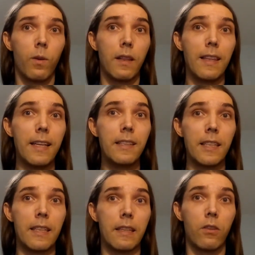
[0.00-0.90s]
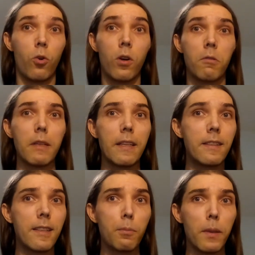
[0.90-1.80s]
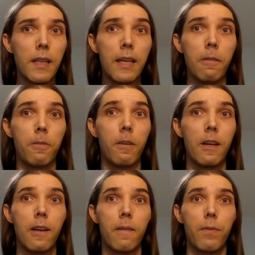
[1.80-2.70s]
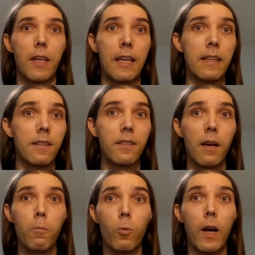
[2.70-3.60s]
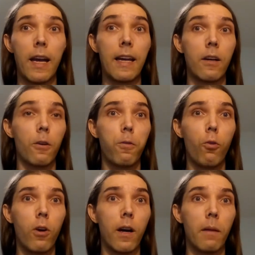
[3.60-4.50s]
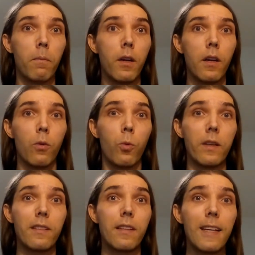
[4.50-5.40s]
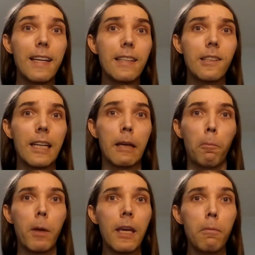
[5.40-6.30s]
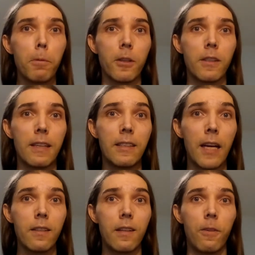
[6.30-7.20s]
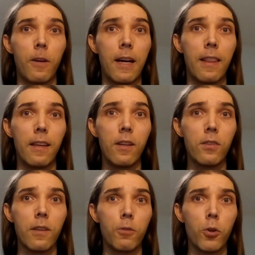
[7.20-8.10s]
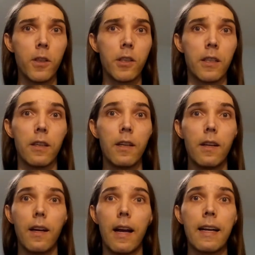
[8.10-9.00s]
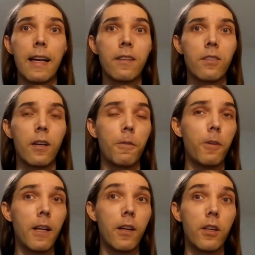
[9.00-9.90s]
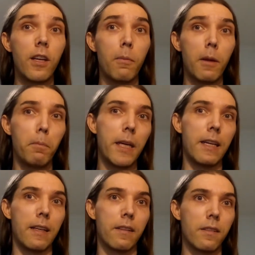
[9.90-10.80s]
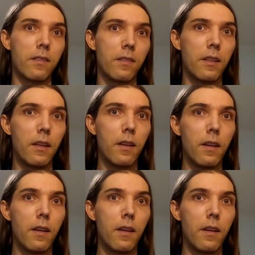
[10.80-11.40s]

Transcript: religion or religious belief in some way or form was teaching people to justify the use of torture against our fellow human beings.